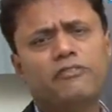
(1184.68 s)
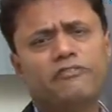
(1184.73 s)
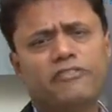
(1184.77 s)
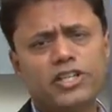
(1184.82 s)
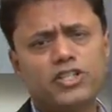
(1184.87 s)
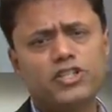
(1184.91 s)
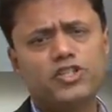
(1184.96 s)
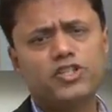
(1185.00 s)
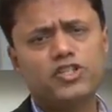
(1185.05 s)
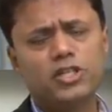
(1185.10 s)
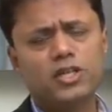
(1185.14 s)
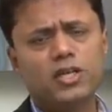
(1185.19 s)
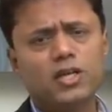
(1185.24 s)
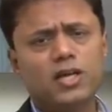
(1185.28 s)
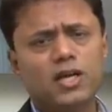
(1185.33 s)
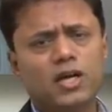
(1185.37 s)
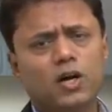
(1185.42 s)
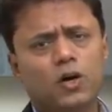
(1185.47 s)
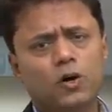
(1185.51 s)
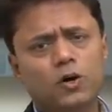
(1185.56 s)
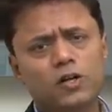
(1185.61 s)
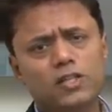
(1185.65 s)
Fitch,
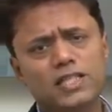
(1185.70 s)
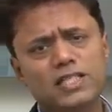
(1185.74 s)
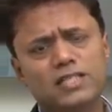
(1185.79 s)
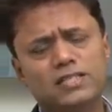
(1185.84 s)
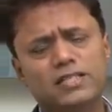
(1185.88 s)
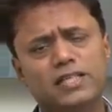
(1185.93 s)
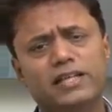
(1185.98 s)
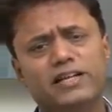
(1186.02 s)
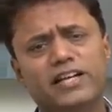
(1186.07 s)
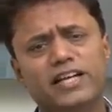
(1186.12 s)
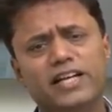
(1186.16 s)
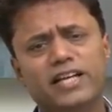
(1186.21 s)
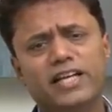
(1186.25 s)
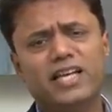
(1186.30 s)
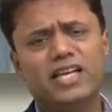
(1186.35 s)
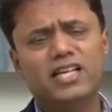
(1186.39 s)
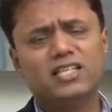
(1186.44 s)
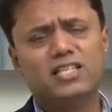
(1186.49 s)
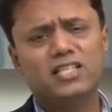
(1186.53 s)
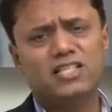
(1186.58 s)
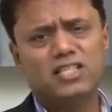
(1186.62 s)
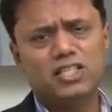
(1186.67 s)
all these 3 rating
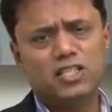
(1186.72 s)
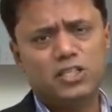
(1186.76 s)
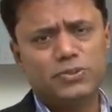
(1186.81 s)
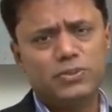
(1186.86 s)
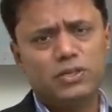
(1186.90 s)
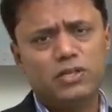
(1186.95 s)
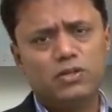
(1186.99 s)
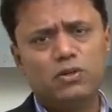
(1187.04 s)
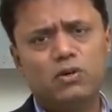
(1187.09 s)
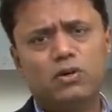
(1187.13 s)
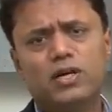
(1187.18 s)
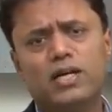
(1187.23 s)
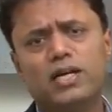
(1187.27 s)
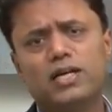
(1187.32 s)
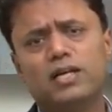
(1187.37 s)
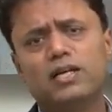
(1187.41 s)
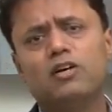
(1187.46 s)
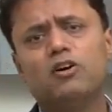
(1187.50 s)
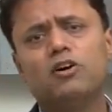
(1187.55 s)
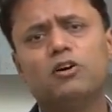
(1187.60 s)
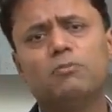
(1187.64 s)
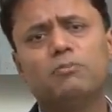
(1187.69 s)
agencies will look
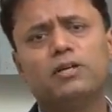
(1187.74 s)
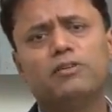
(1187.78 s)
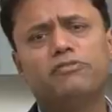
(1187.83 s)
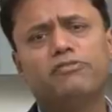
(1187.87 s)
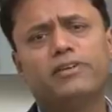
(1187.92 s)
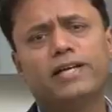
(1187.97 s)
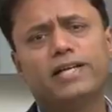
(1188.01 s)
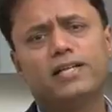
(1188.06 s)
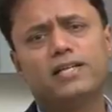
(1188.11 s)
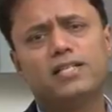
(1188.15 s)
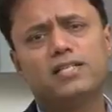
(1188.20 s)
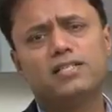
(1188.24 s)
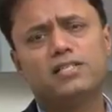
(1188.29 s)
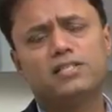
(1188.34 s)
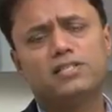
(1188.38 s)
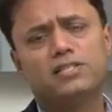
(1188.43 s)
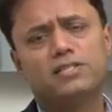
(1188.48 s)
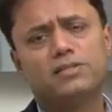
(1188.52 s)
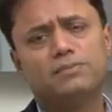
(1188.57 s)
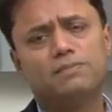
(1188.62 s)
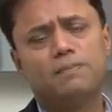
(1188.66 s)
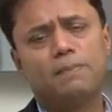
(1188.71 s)
at government
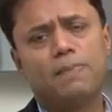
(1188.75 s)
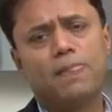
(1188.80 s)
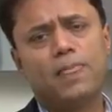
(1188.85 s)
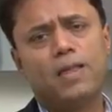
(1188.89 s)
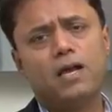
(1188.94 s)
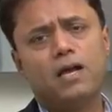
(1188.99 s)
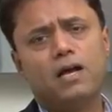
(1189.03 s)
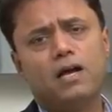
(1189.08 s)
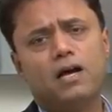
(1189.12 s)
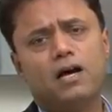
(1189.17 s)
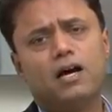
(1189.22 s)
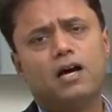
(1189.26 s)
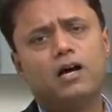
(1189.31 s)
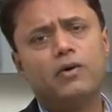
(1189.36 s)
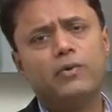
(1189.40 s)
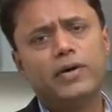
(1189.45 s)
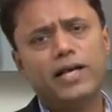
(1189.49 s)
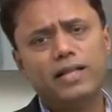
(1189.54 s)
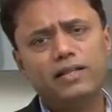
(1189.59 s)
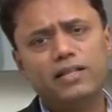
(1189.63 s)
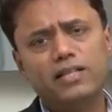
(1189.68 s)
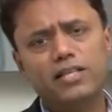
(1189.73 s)
finances. How
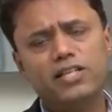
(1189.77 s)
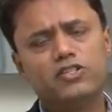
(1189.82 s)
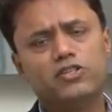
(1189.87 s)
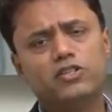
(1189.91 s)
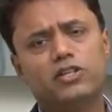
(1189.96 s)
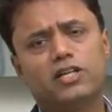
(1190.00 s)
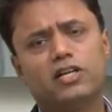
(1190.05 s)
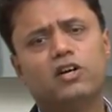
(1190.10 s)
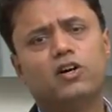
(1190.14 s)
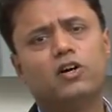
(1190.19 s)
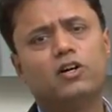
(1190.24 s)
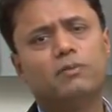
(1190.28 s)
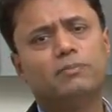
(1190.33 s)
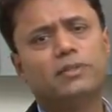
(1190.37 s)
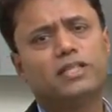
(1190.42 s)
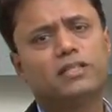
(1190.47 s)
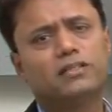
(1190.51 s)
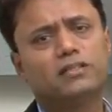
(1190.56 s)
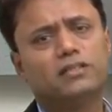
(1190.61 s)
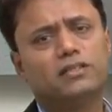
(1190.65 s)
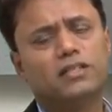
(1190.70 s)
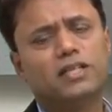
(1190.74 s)
healthy is your
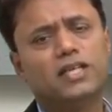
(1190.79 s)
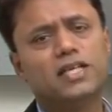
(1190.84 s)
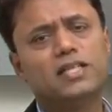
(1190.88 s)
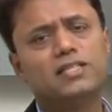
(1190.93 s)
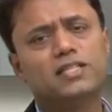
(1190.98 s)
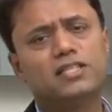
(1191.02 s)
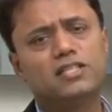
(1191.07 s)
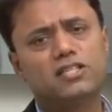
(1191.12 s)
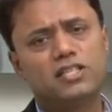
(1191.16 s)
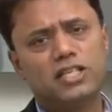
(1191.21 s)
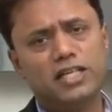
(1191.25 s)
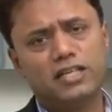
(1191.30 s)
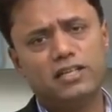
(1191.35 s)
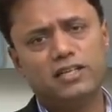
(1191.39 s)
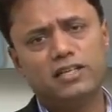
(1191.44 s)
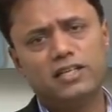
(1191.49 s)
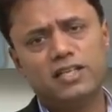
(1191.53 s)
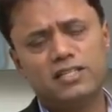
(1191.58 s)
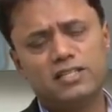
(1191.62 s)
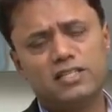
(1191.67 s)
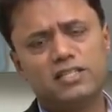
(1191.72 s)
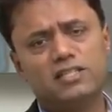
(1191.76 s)
government? Is
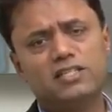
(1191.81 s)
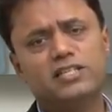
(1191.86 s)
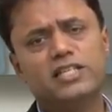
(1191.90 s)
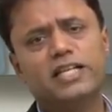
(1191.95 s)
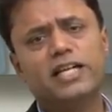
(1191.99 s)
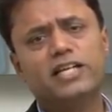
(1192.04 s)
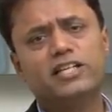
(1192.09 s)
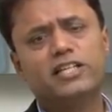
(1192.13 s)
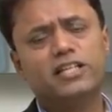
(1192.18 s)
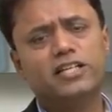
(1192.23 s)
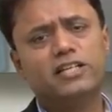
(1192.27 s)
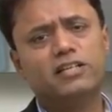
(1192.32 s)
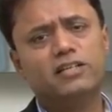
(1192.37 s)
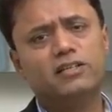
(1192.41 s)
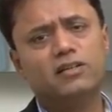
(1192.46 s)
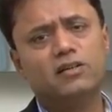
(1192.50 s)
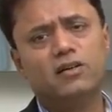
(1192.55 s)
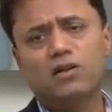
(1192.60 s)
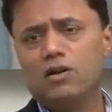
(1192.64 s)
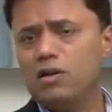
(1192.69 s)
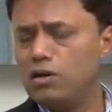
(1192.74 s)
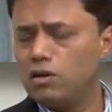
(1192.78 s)
it debted,
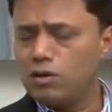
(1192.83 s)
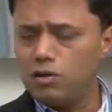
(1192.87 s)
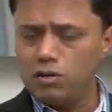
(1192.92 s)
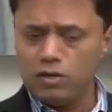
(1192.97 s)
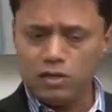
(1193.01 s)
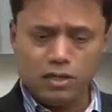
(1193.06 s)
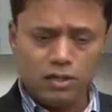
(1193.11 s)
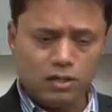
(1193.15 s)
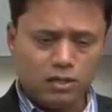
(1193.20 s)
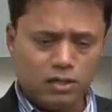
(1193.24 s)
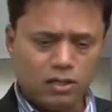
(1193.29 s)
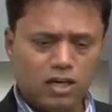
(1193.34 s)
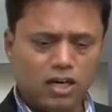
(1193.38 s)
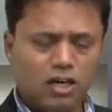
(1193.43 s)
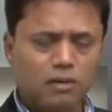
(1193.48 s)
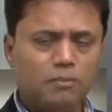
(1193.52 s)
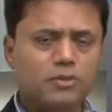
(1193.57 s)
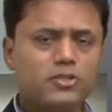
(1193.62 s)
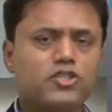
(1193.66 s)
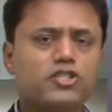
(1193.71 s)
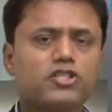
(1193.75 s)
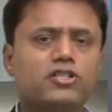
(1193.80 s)
or
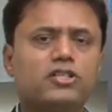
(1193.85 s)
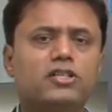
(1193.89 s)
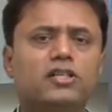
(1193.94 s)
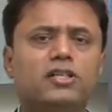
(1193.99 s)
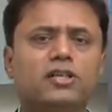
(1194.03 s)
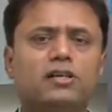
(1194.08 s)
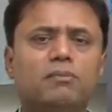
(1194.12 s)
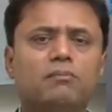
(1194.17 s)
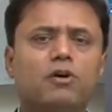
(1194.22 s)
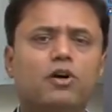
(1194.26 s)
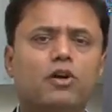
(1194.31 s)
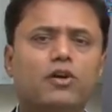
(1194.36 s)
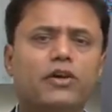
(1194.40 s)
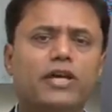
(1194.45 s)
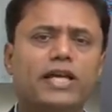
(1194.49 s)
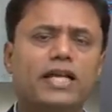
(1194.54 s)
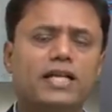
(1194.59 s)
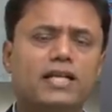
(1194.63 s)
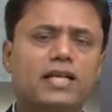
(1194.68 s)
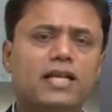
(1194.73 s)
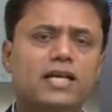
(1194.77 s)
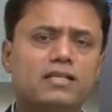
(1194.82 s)
how much
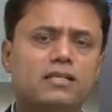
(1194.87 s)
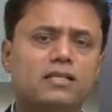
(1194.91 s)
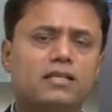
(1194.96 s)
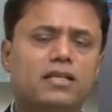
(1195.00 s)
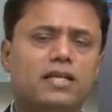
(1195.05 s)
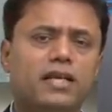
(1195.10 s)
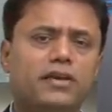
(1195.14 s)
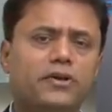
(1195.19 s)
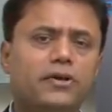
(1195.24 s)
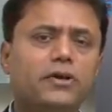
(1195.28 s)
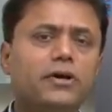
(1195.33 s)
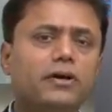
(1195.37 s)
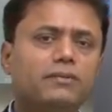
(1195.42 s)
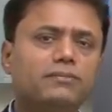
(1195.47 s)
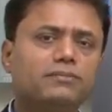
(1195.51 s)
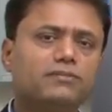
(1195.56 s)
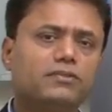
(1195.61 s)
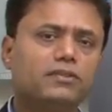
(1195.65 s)
borrowing it does in a year,